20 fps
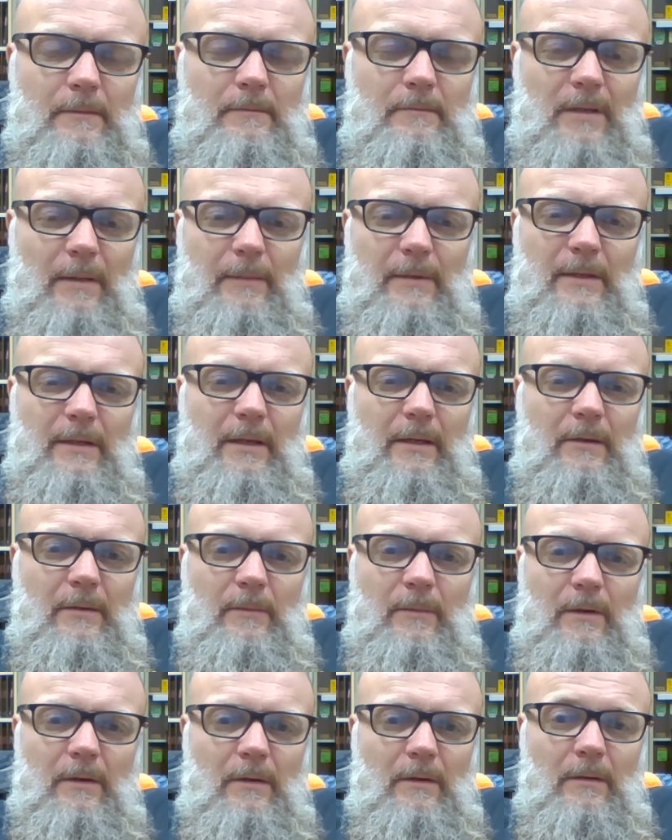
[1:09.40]
Probably today or
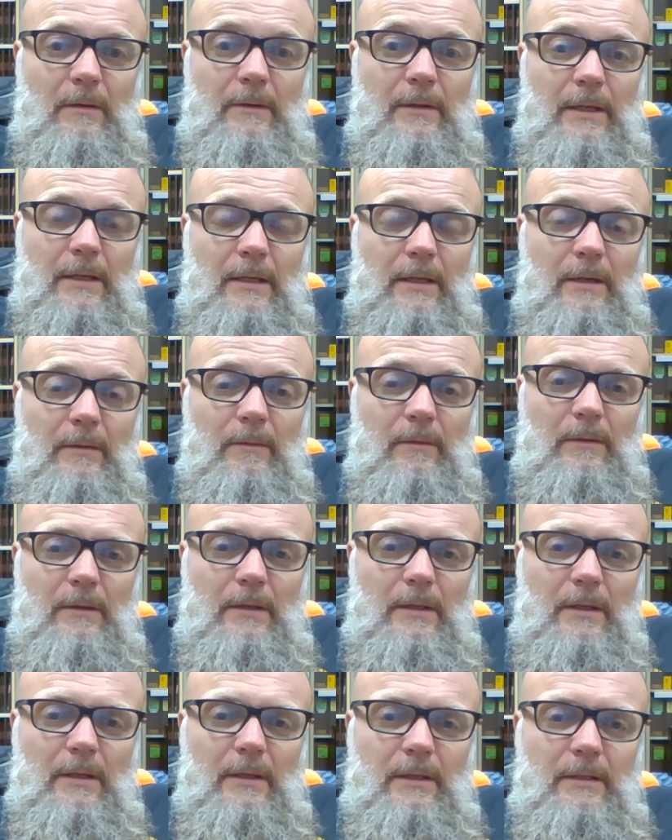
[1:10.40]
tomorrow, then I
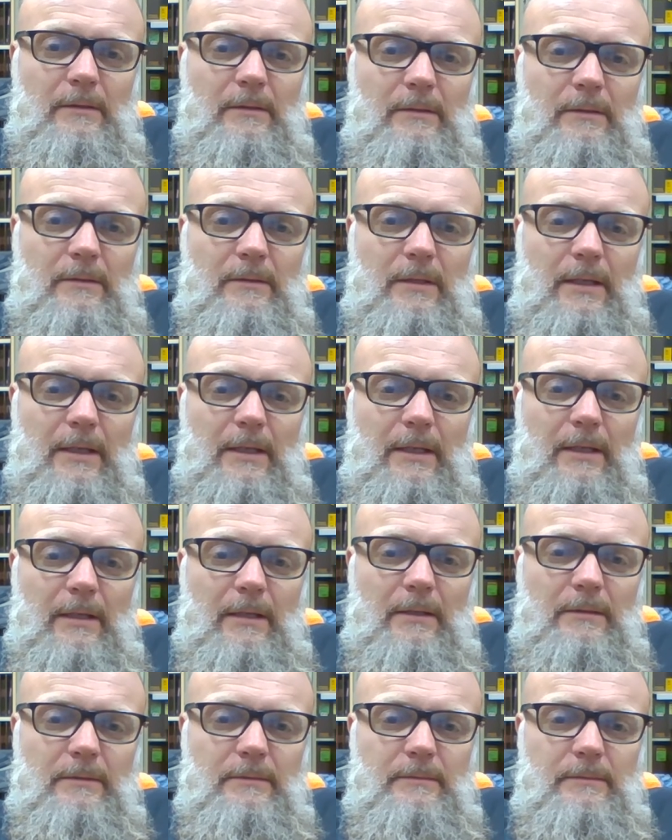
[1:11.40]
will include
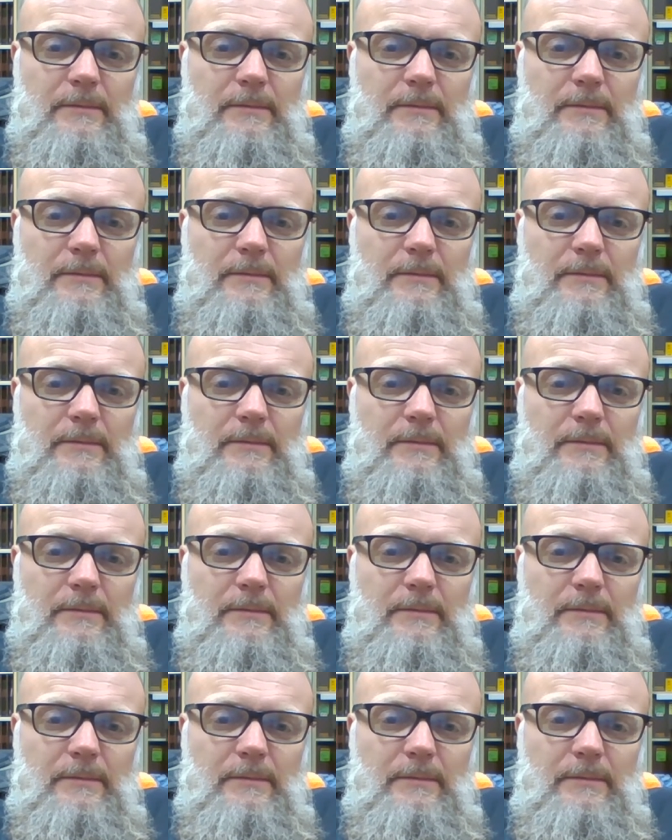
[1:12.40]
a